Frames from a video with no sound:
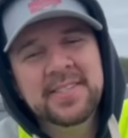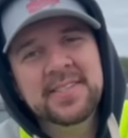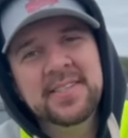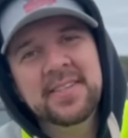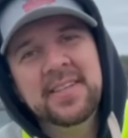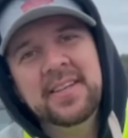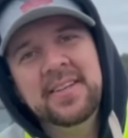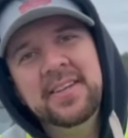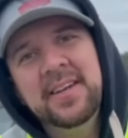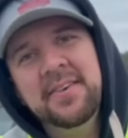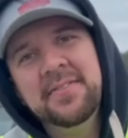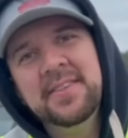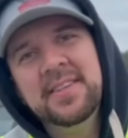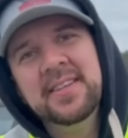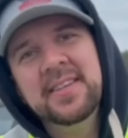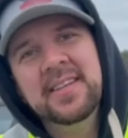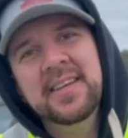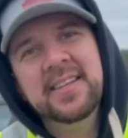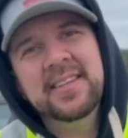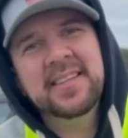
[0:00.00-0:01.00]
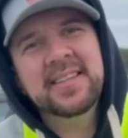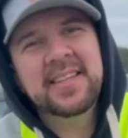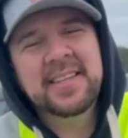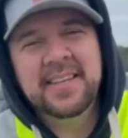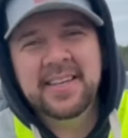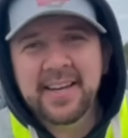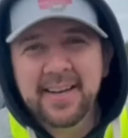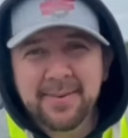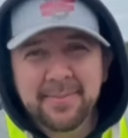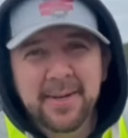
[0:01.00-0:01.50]
So then you have, I think the
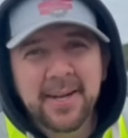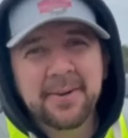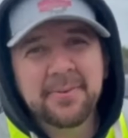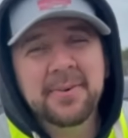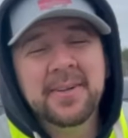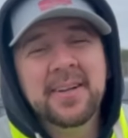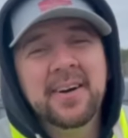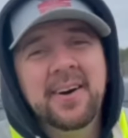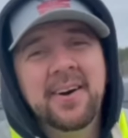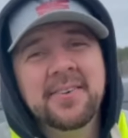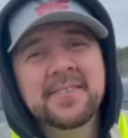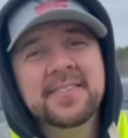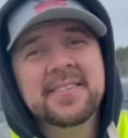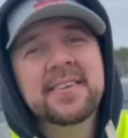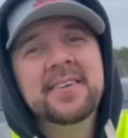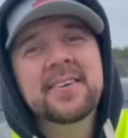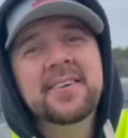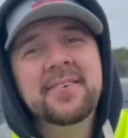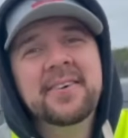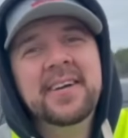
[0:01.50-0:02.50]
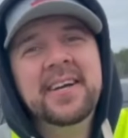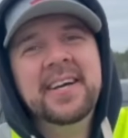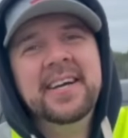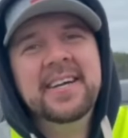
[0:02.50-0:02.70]
knee airbag went also.